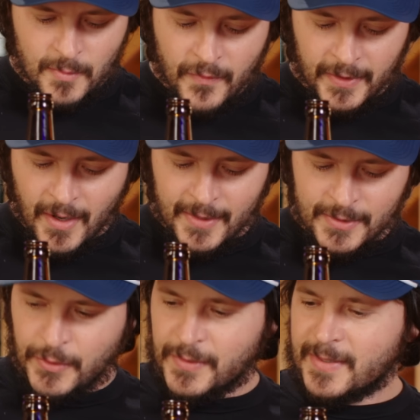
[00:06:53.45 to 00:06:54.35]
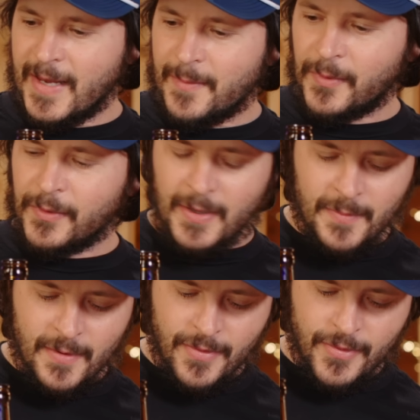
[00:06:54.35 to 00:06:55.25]
Moving on to sample
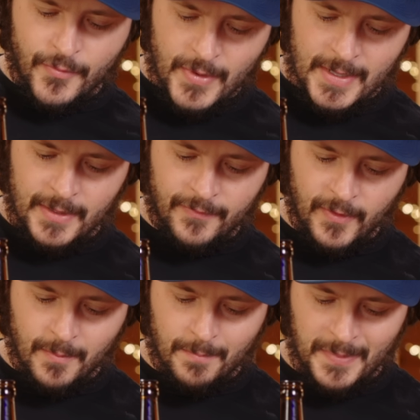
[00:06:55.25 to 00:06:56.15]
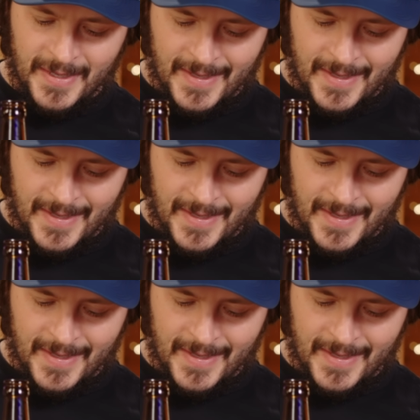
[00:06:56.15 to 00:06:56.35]
number 3 from